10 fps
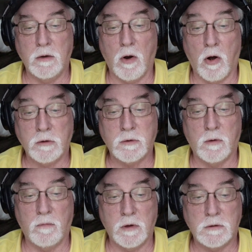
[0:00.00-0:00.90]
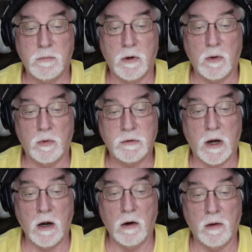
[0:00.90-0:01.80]
also of Leesburg, was
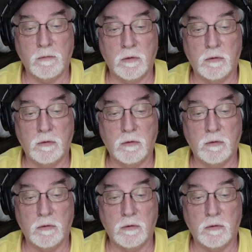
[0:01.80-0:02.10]
airlifted